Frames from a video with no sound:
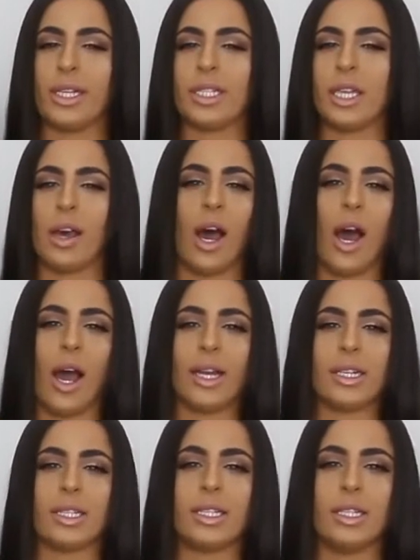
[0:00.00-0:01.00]
to the eye
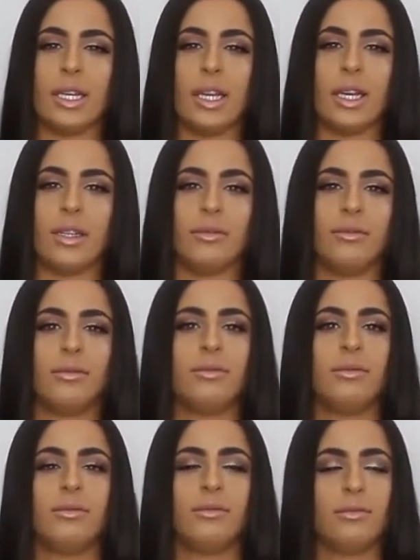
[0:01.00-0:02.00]
to see it,
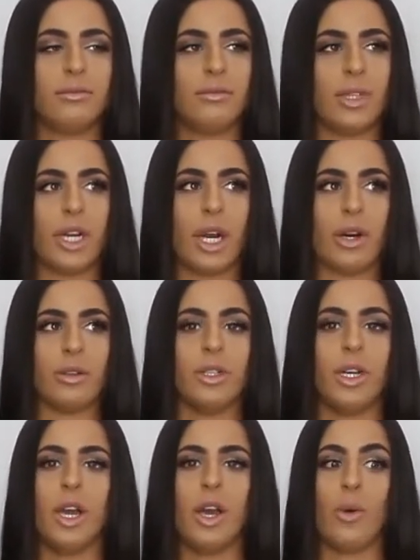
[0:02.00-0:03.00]
you know,
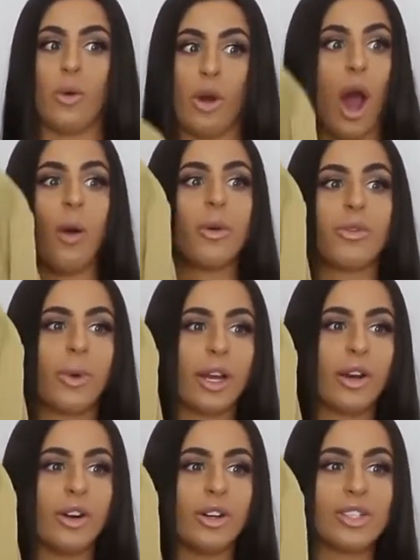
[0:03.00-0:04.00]
not with
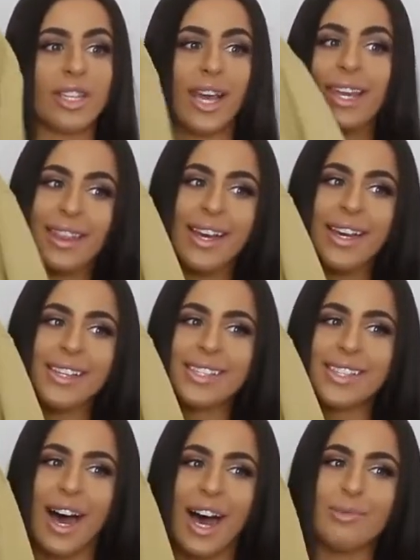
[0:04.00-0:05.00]
wrinkles like this.
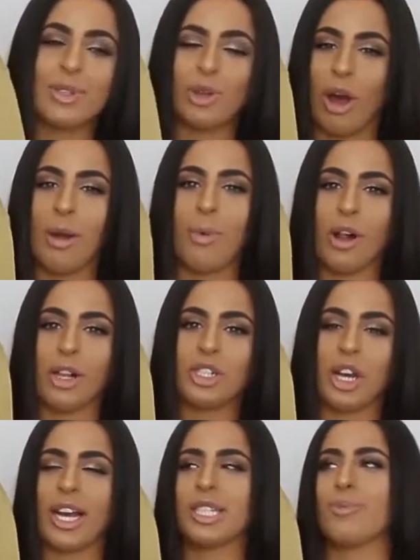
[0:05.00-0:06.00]
Um, so I
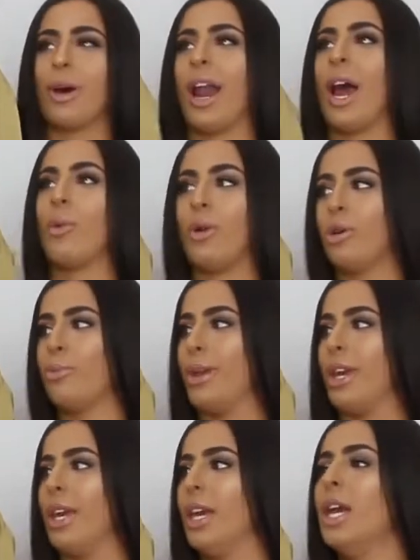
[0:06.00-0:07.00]
apologize, but I will
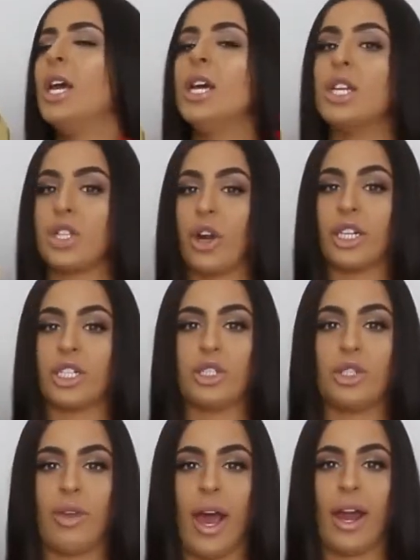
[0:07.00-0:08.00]
be starting to do
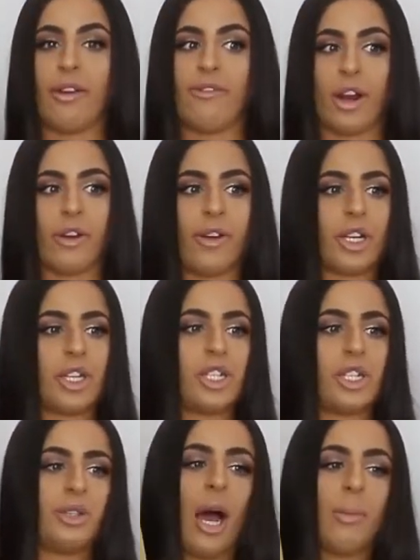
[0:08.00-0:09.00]
that very, very
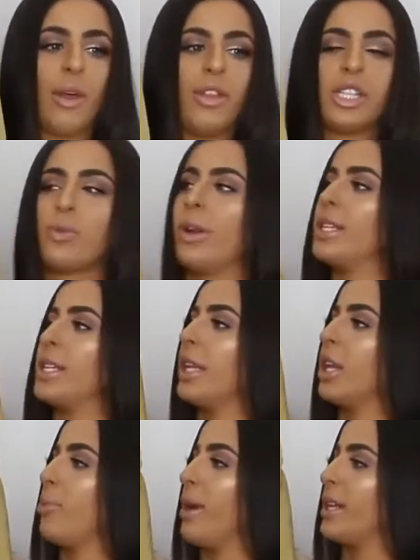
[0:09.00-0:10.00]
soon. This one is a
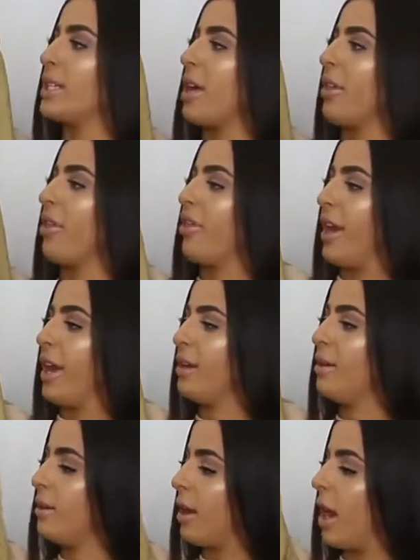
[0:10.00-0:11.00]
little bit thin.
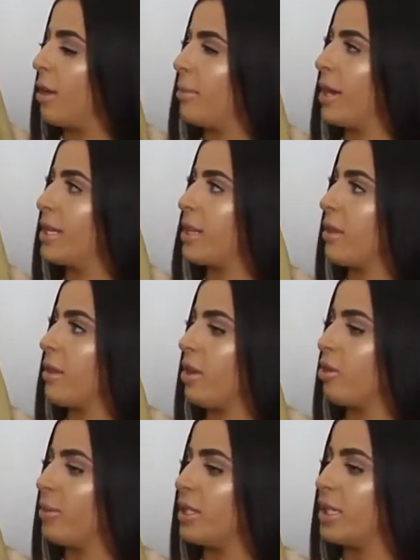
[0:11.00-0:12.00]
Um, it is a thinner
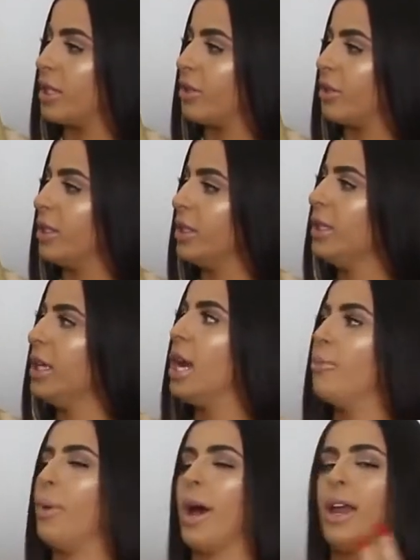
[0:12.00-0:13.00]
material,
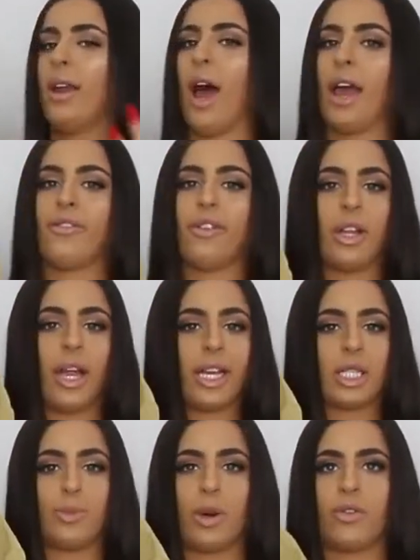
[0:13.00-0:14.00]
but I feel like it's
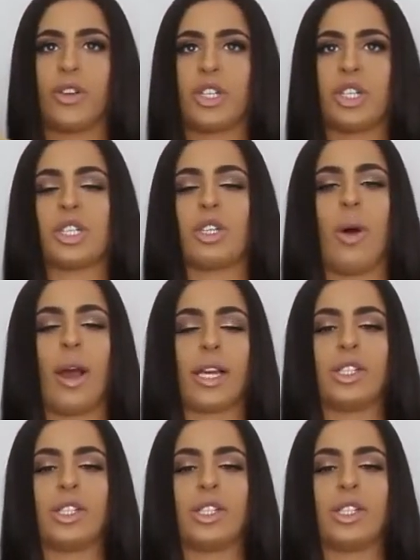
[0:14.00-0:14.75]
perfect just so I can